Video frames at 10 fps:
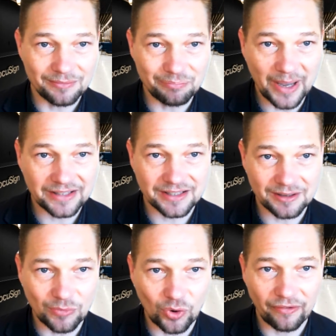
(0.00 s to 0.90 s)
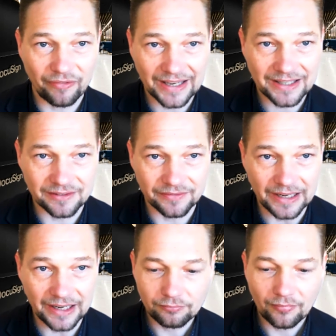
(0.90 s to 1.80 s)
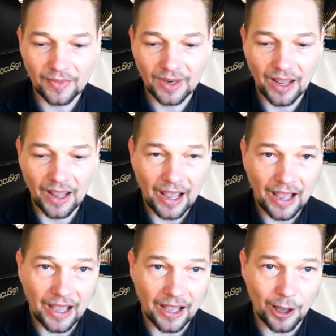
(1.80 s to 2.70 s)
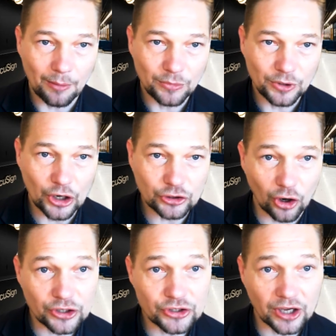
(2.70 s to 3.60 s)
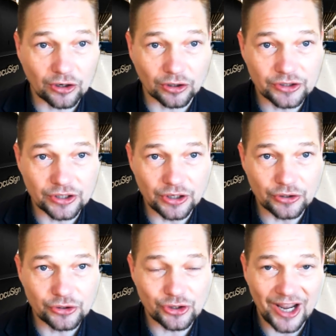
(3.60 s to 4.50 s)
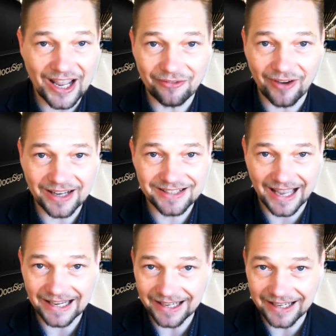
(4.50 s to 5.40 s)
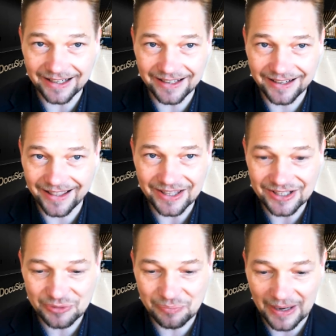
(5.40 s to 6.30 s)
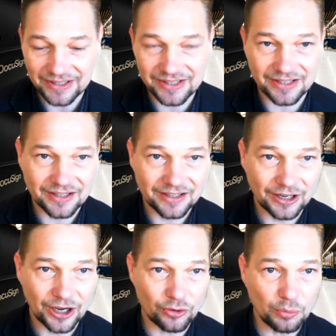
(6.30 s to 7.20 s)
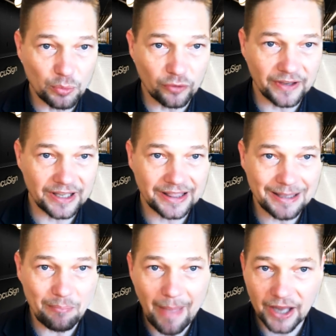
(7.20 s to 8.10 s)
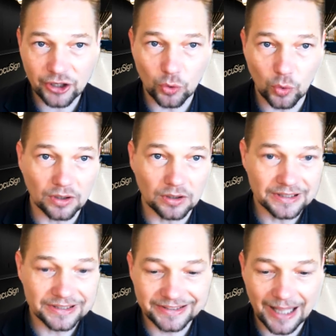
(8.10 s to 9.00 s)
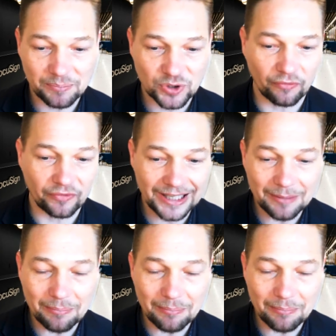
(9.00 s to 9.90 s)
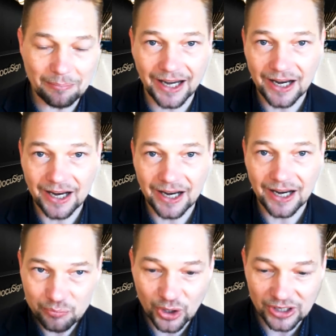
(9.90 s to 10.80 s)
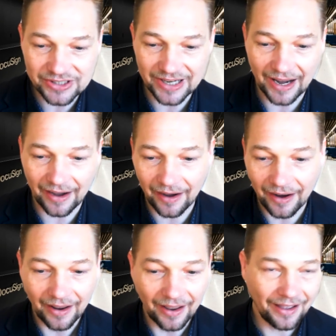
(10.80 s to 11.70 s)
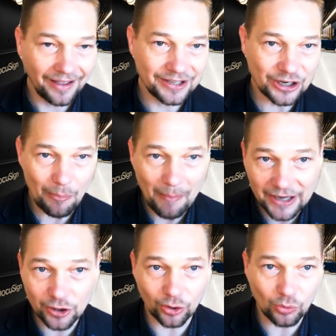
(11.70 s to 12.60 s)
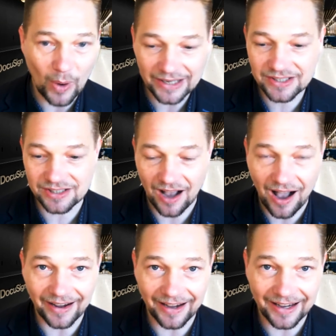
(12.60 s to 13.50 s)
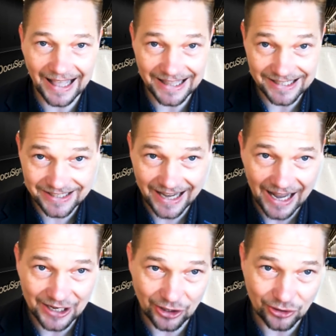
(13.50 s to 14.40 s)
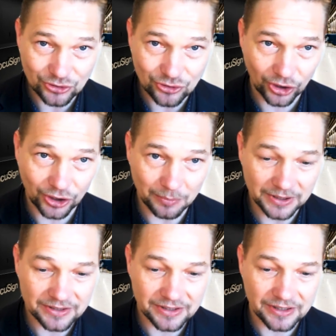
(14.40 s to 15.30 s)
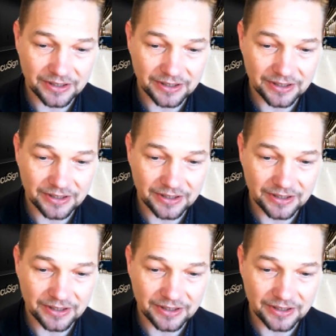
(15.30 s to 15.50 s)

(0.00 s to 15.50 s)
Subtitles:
better, more effectively. DocuSign continues to innovate and lead in this space, removing the manual steps of emailing, printing, manual wet signing, and then scanning those documents.